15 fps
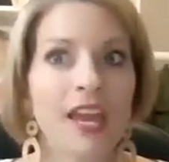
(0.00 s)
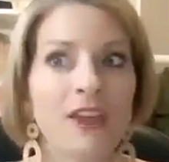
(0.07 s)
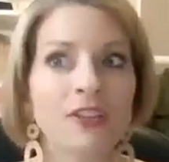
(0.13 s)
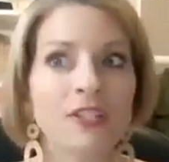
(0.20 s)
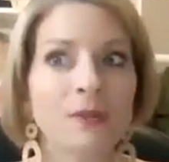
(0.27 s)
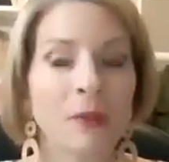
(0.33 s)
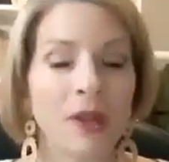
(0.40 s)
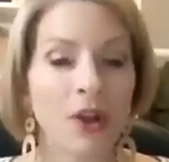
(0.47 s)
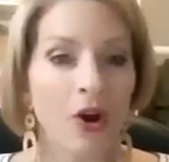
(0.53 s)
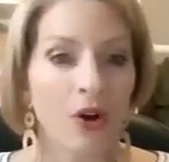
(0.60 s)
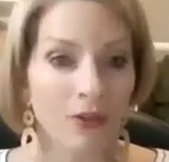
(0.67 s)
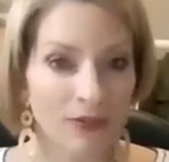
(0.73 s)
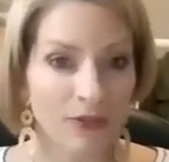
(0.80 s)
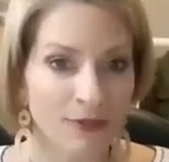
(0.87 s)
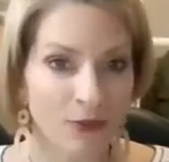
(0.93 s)
If it's been
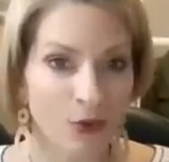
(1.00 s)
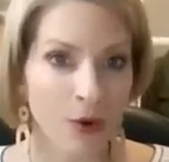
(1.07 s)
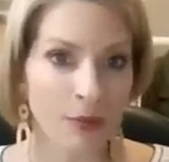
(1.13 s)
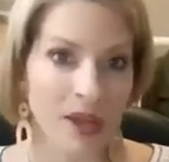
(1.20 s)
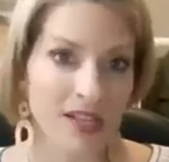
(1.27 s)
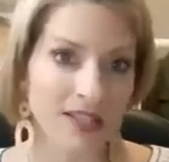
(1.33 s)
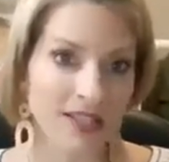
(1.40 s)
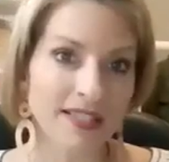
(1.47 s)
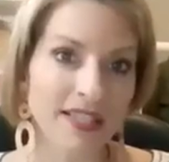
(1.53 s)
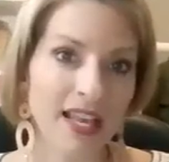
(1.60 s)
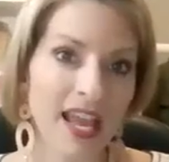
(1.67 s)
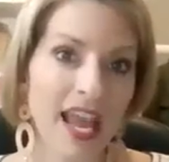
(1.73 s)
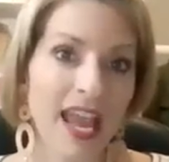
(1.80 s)
over 4 months